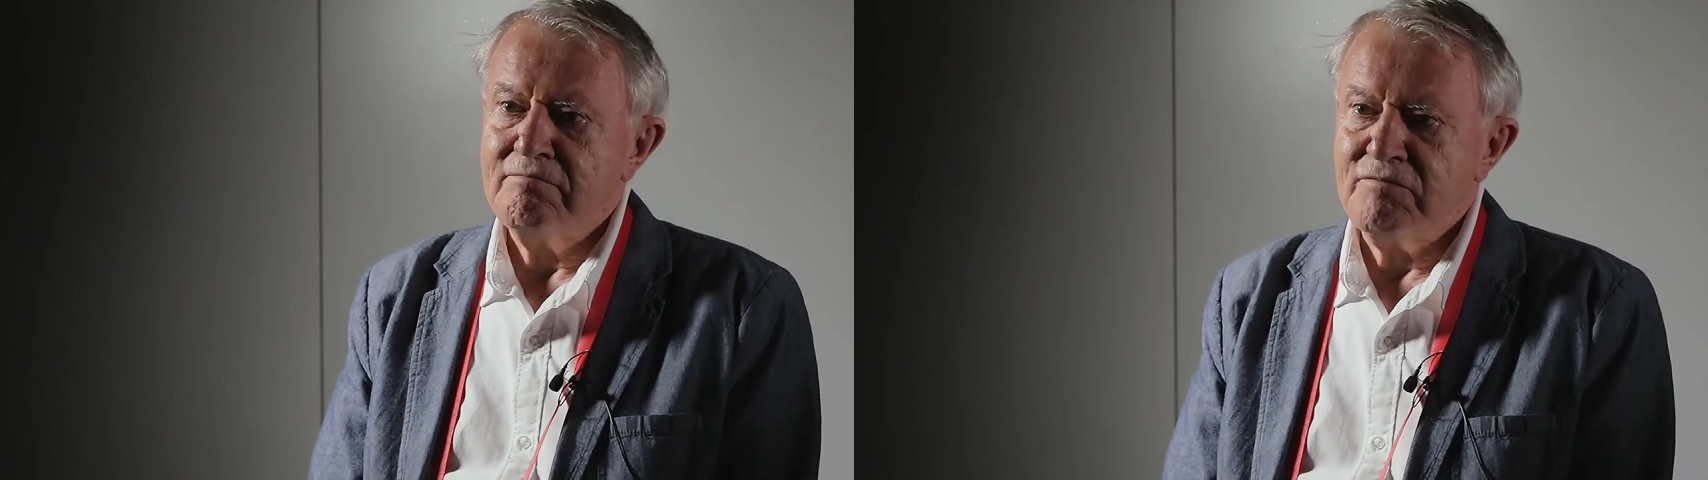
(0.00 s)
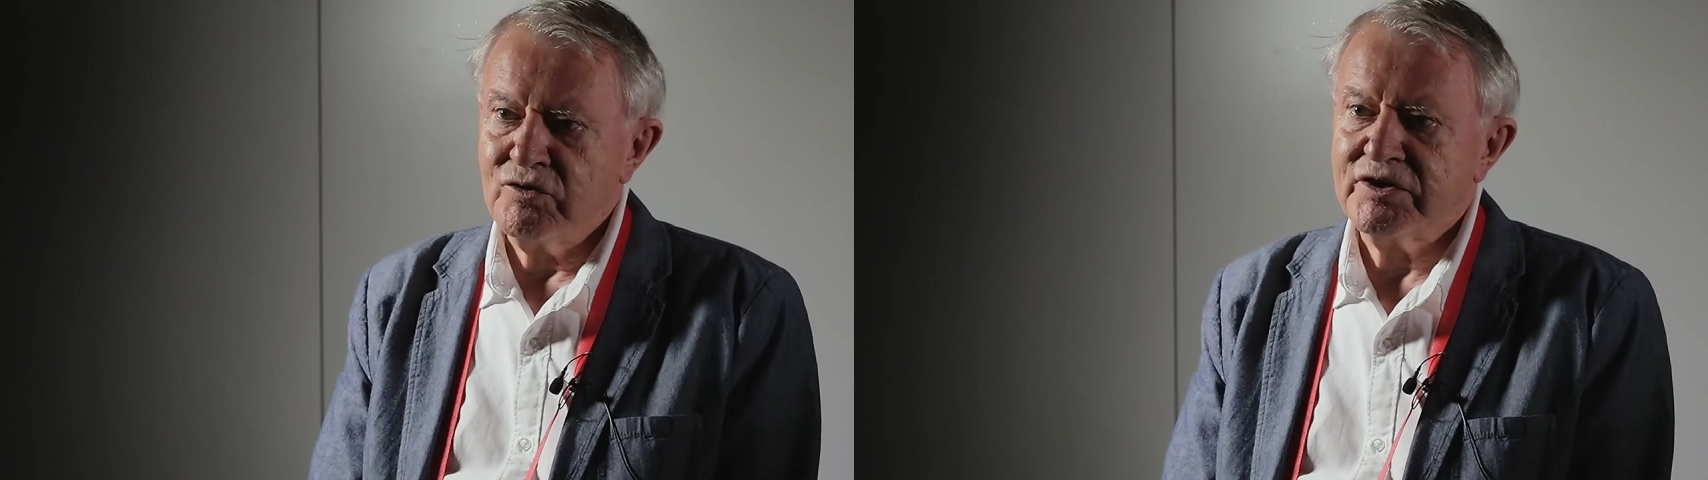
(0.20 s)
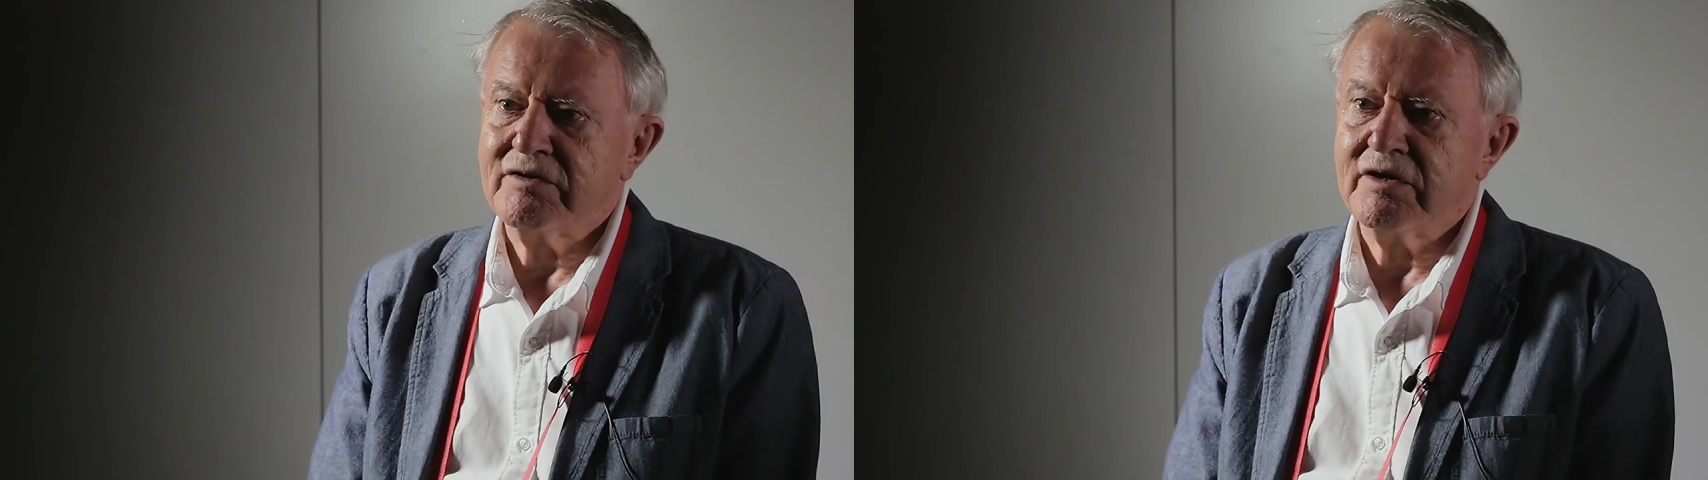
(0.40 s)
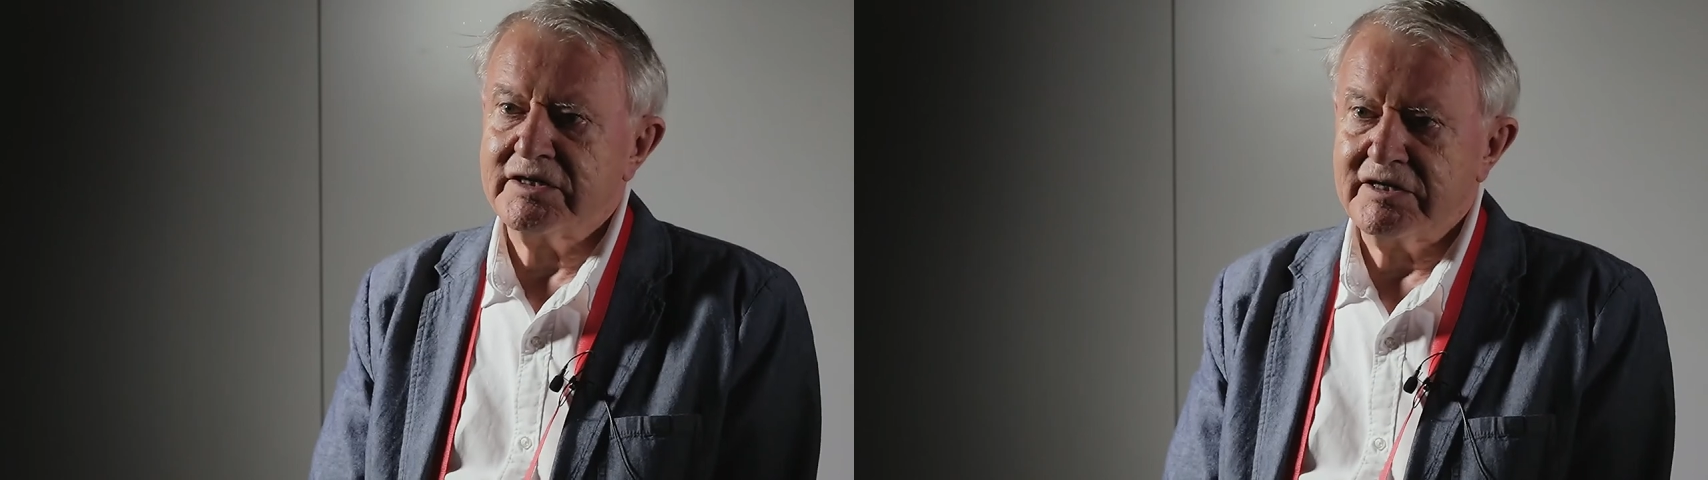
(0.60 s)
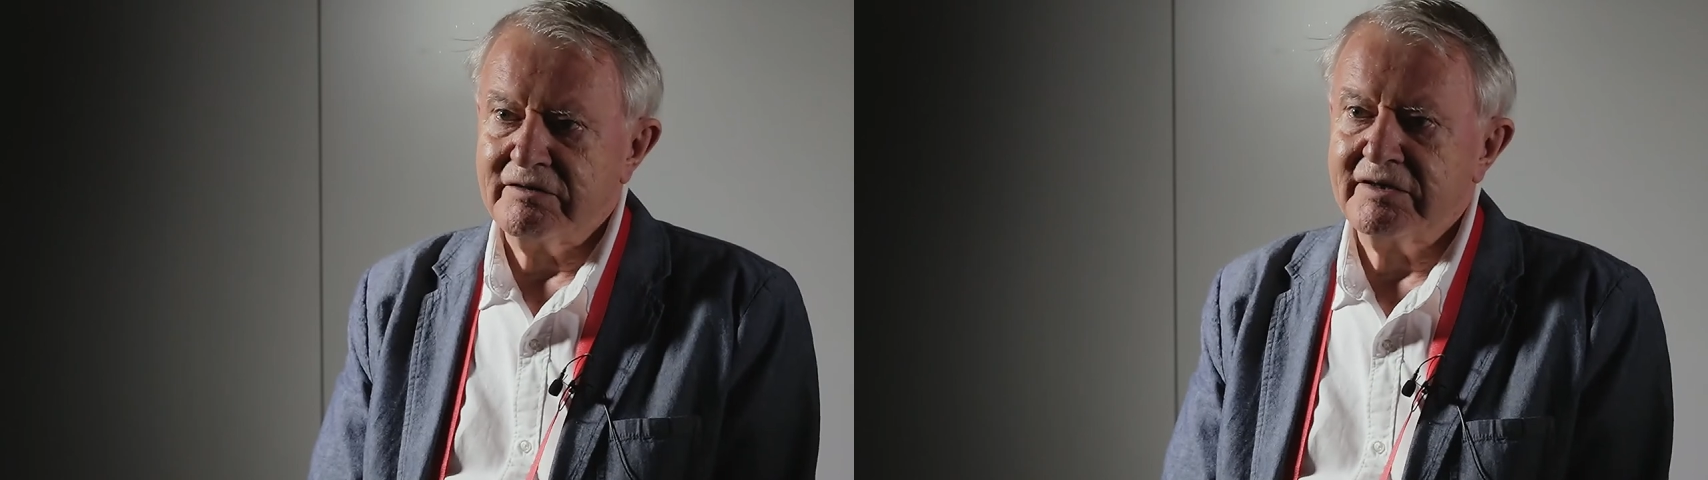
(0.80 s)

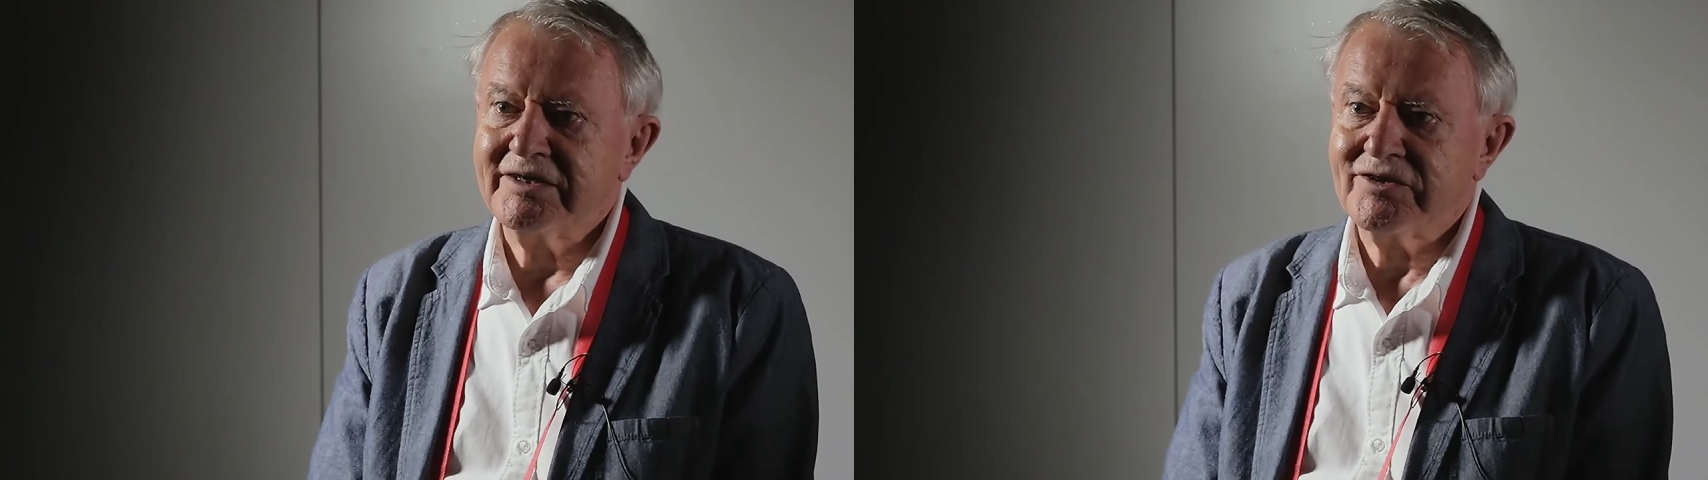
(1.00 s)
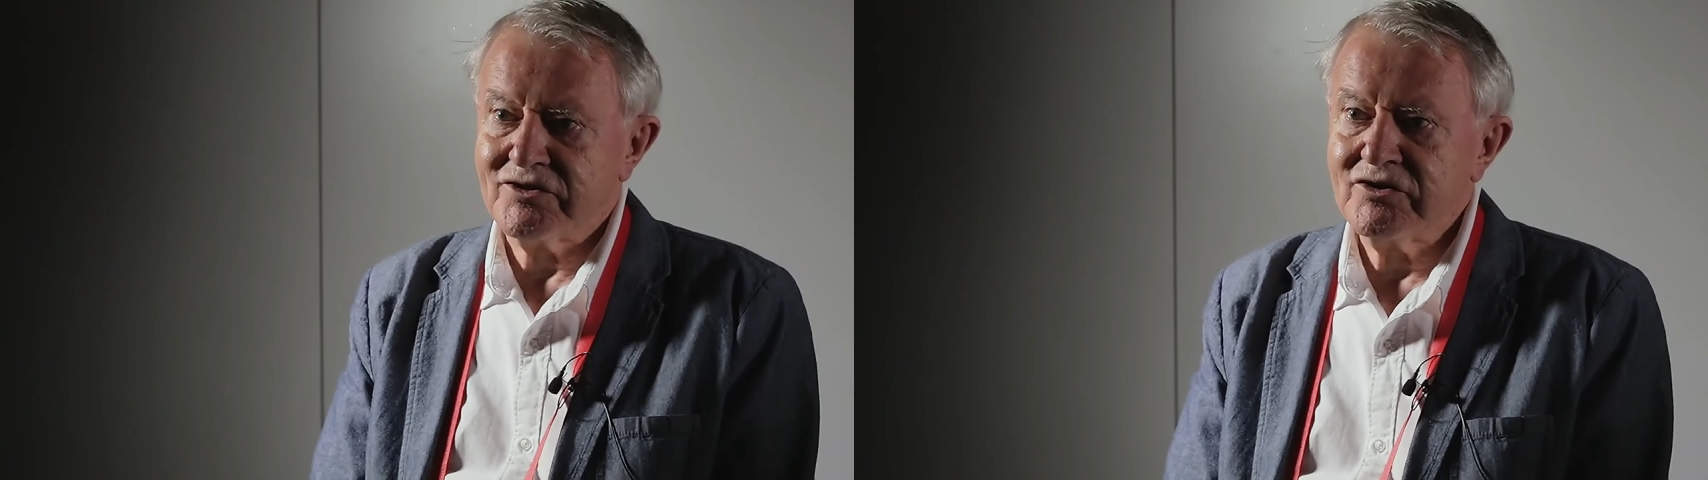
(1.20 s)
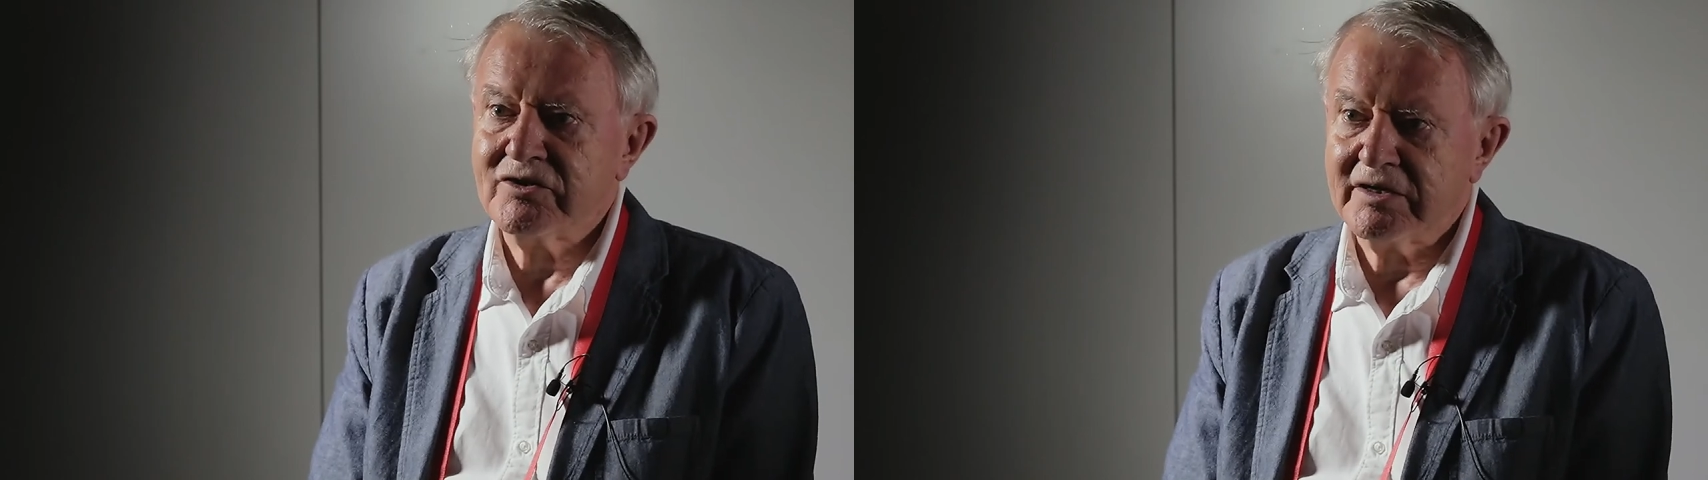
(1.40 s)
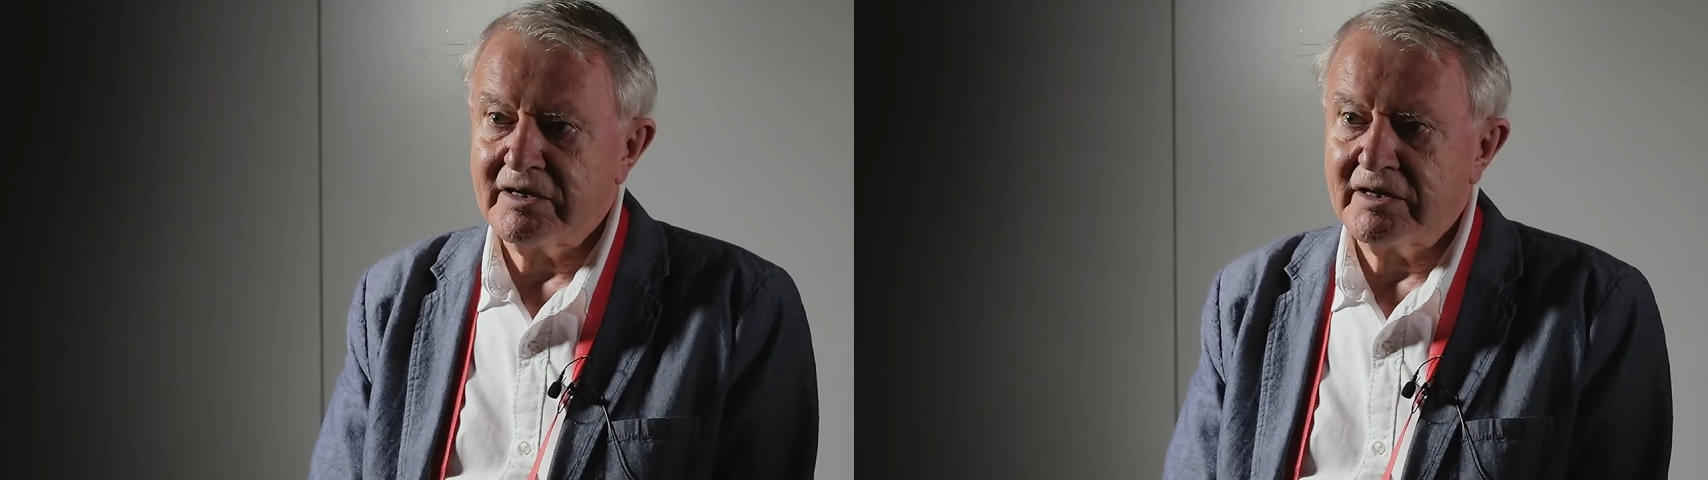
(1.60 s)
multi-criteria decision